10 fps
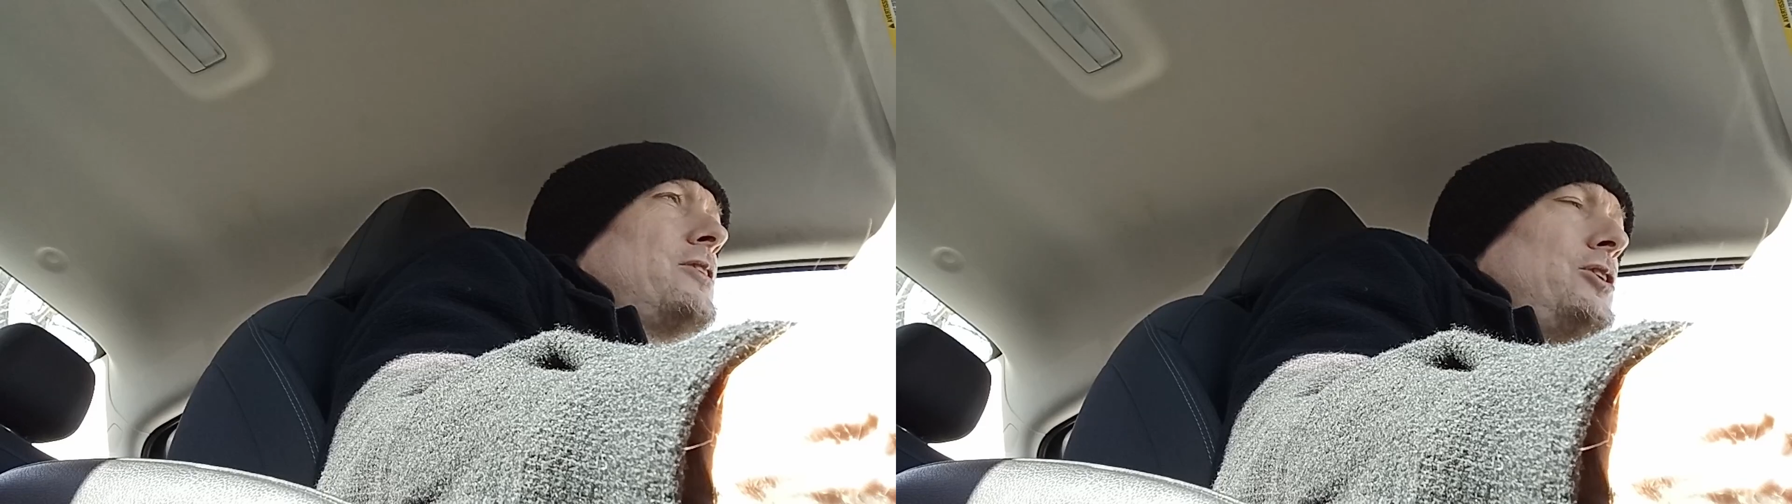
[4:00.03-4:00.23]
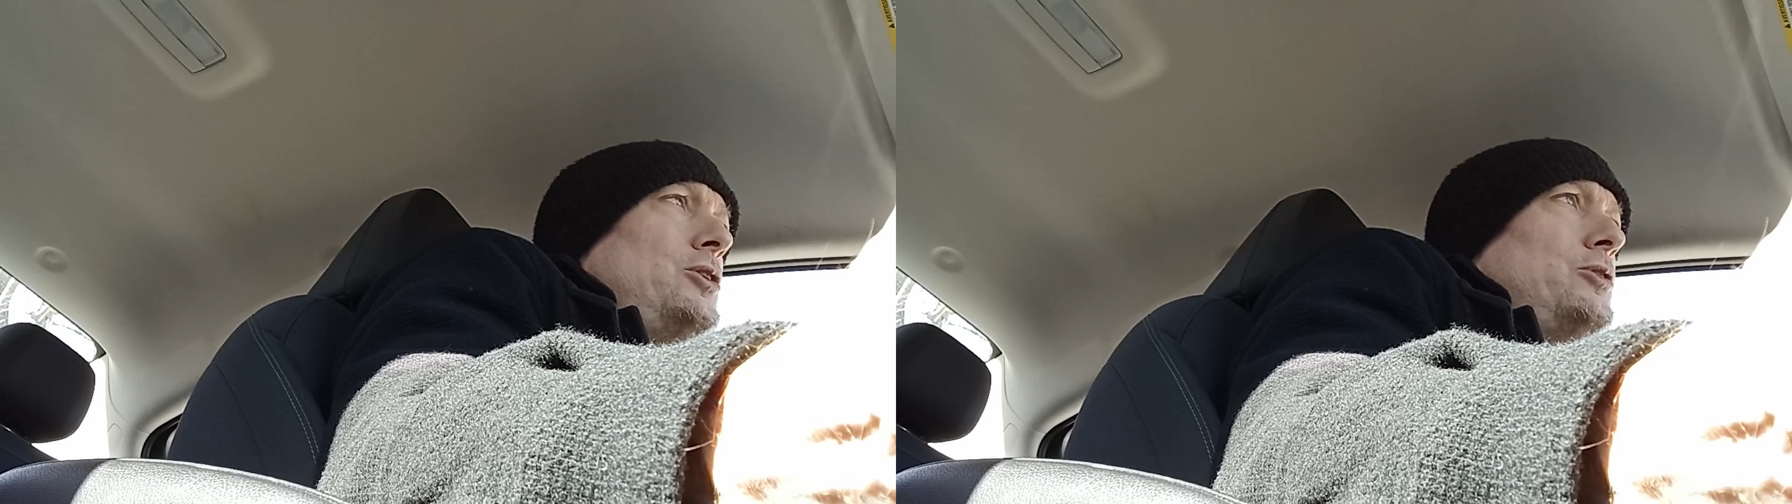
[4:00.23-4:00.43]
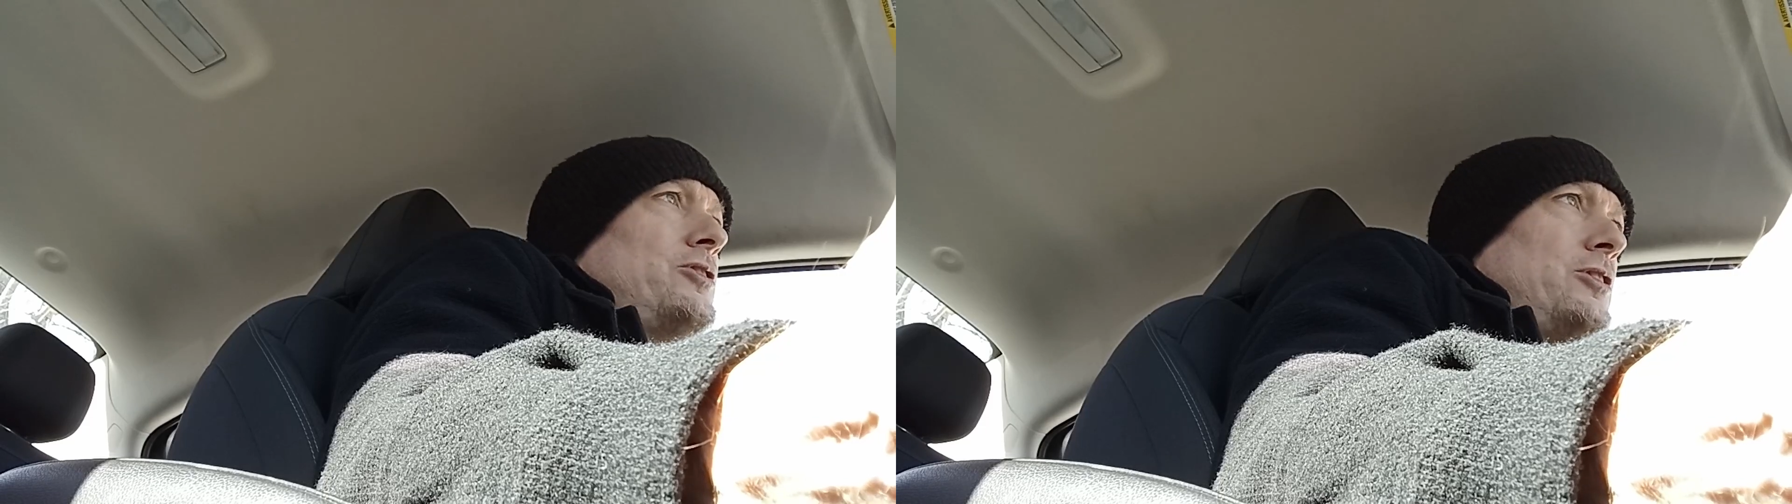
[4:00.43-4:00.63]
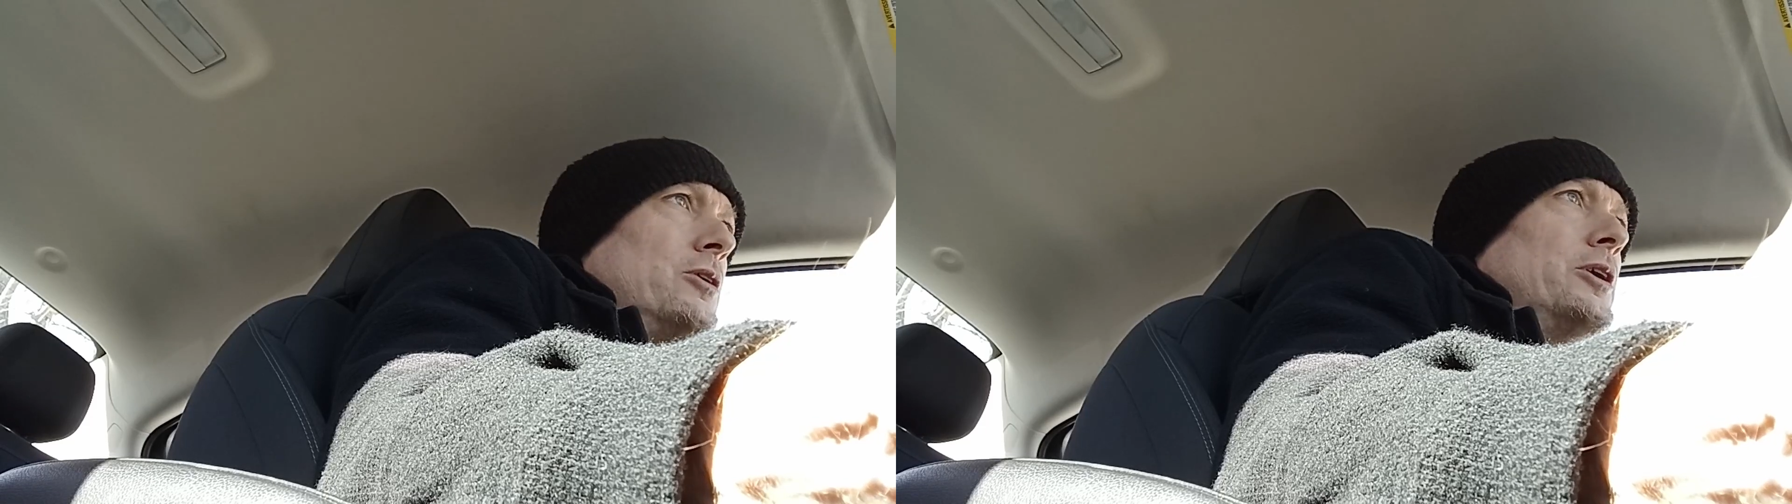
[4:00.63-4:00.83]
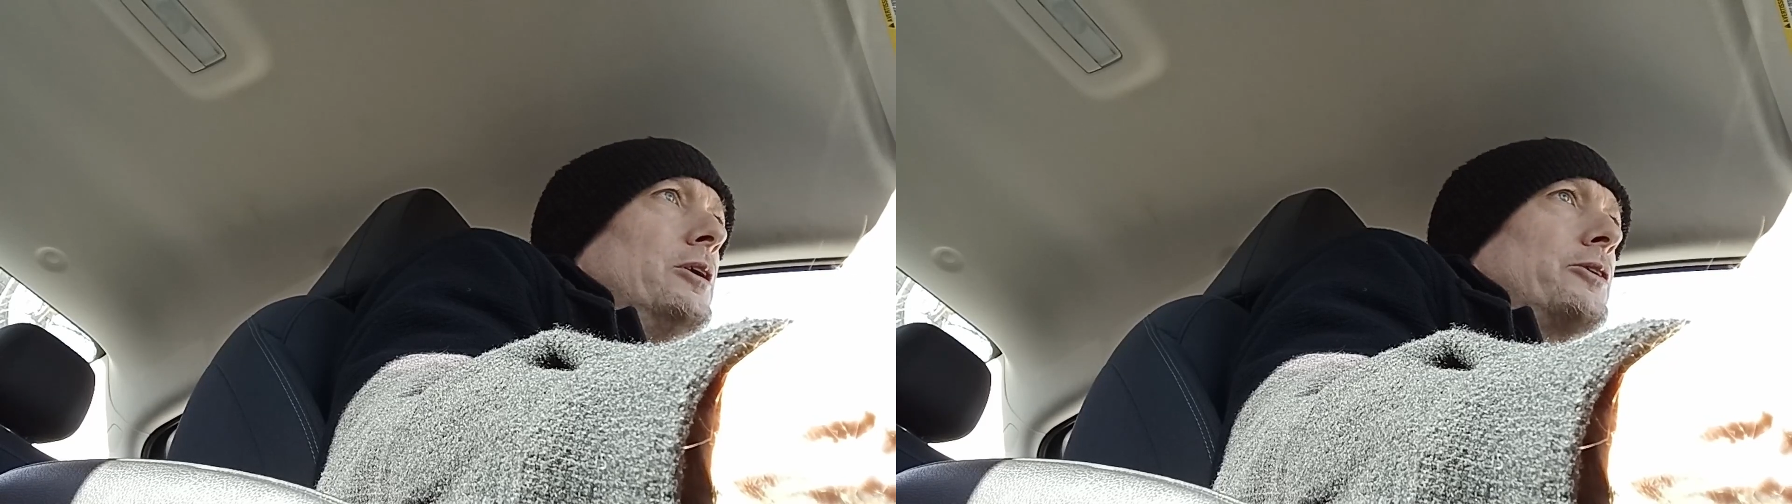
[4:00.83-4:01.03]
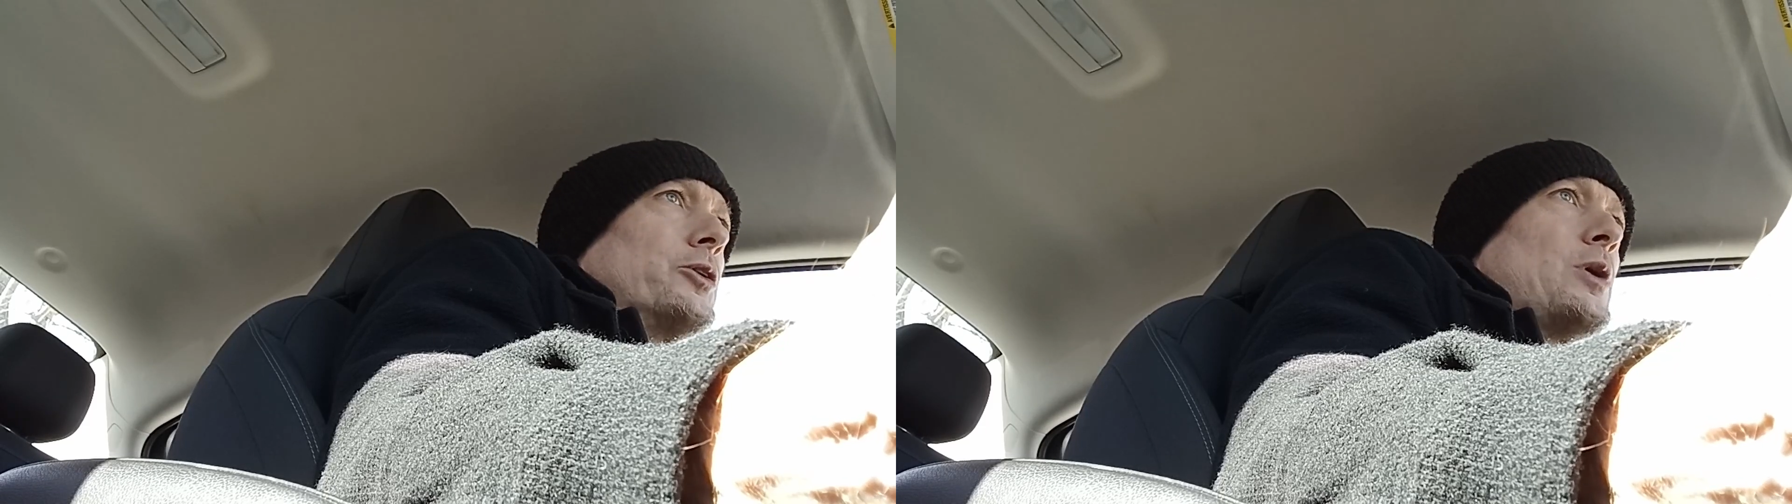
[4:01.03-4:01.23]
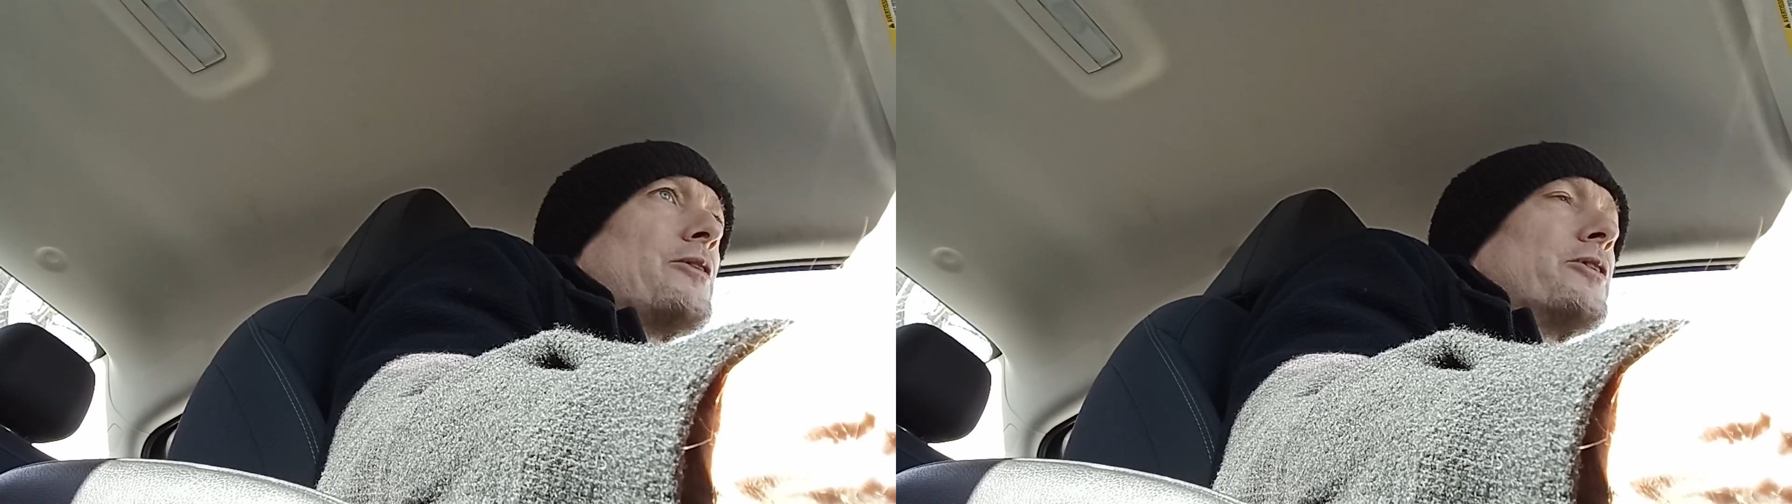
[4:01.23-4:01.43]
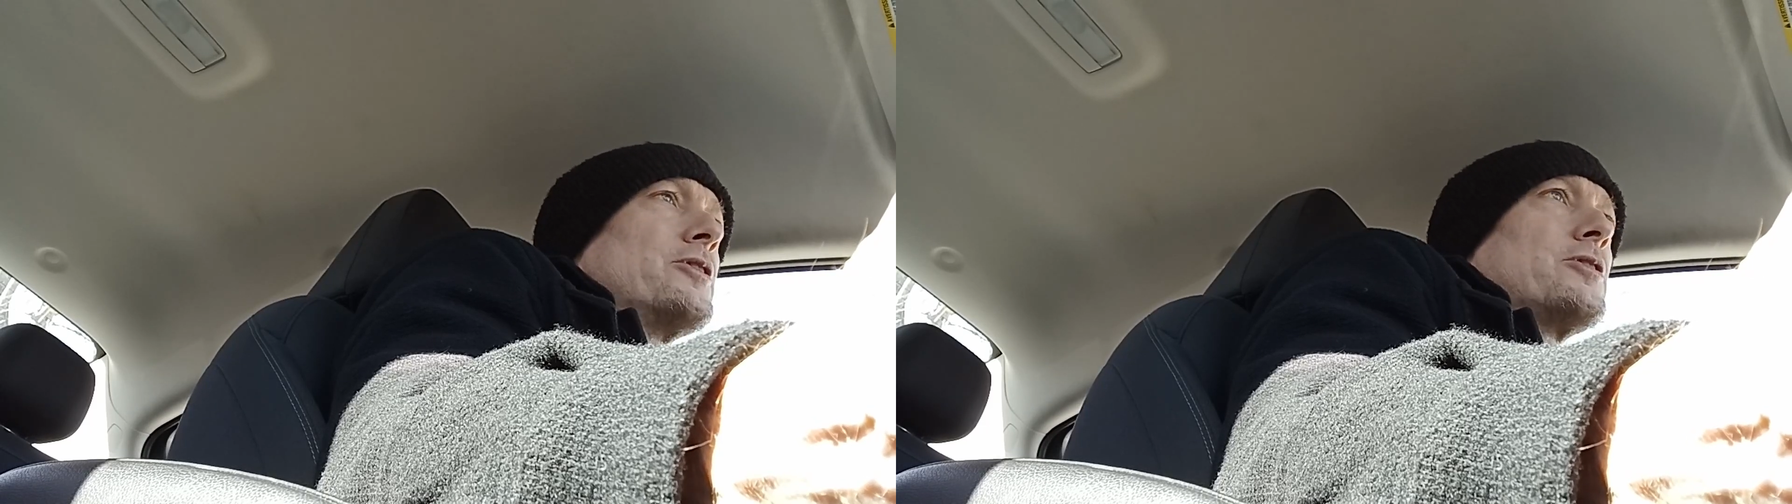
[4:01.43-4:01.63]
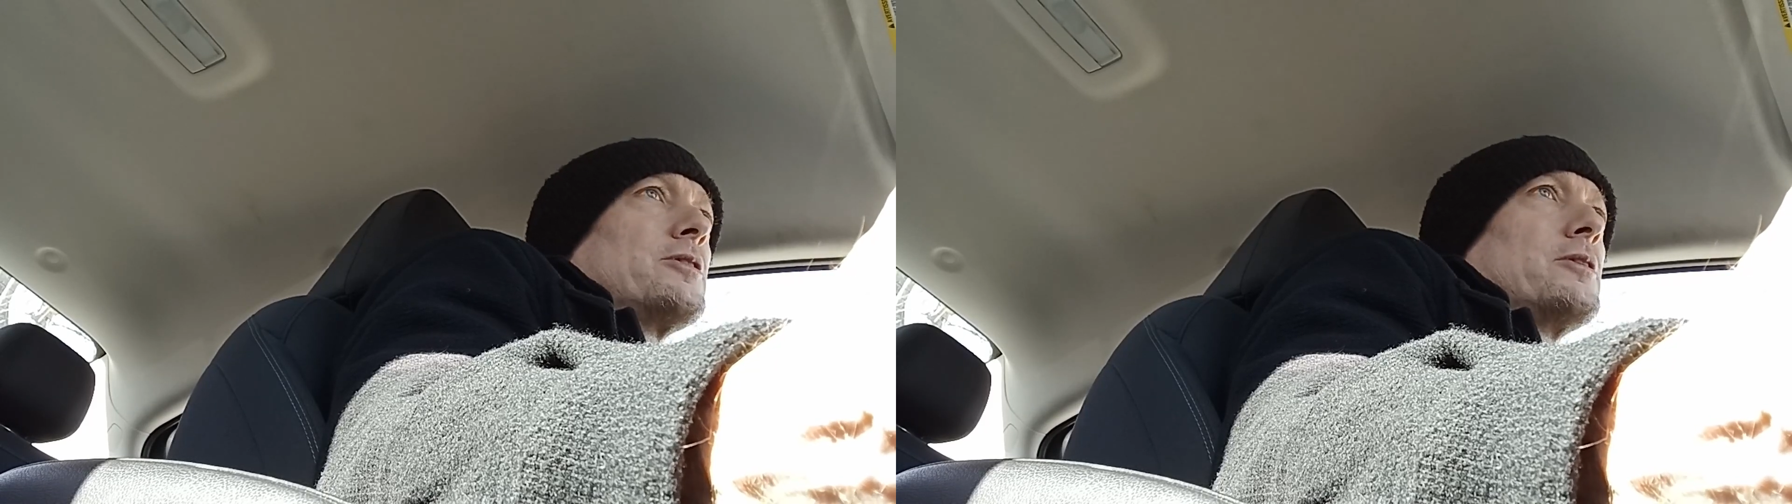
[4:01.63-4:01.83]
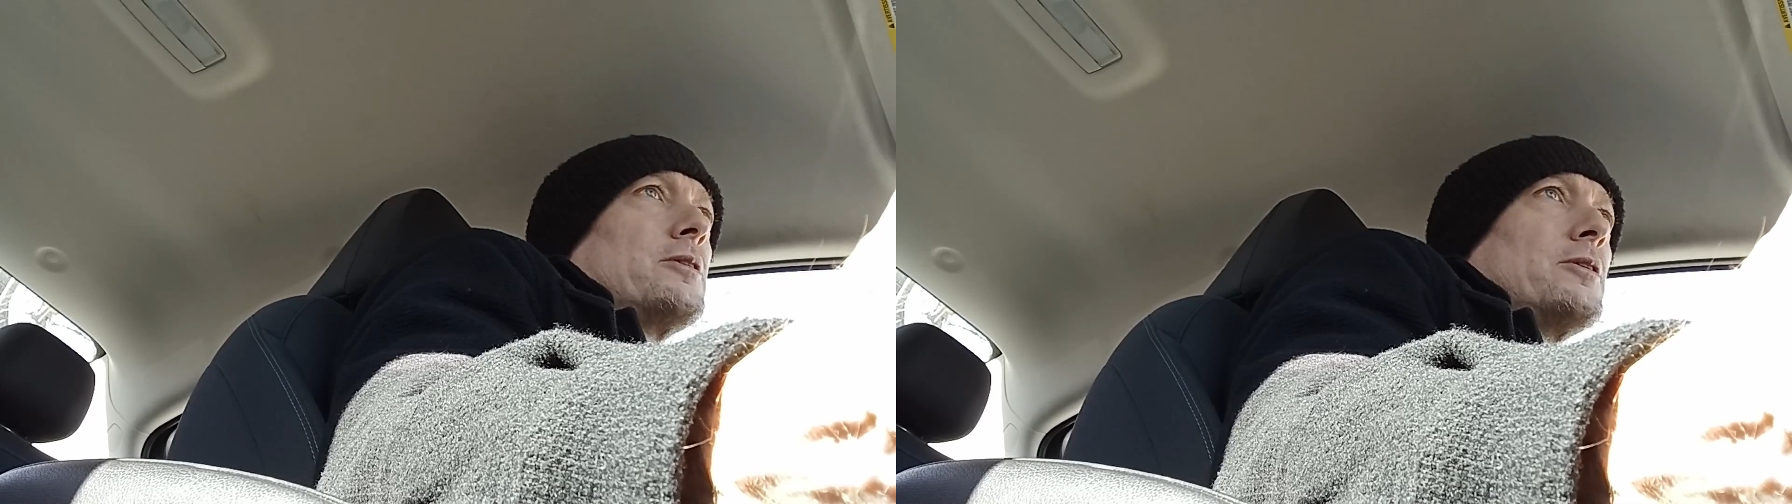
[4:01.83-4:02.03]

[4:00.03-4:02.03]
to use cereal to reference